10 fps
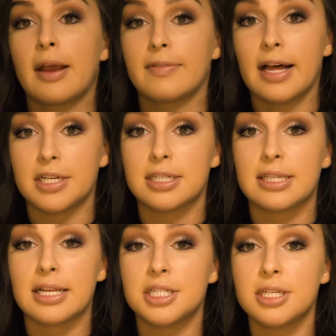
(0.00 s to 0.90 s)
have lash
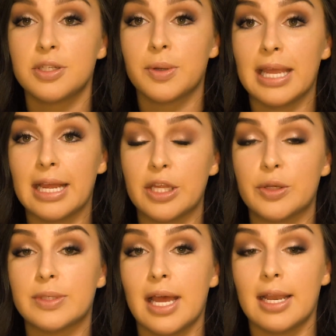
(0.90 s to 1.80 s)
extensions, you can't
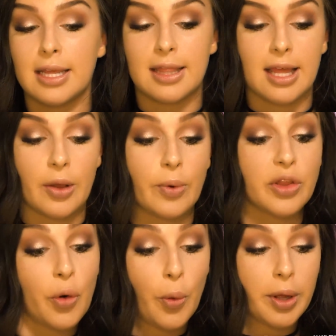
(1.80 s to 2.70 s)
use anything
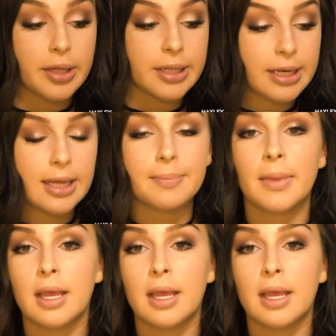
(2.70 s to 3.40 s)
with oil in it.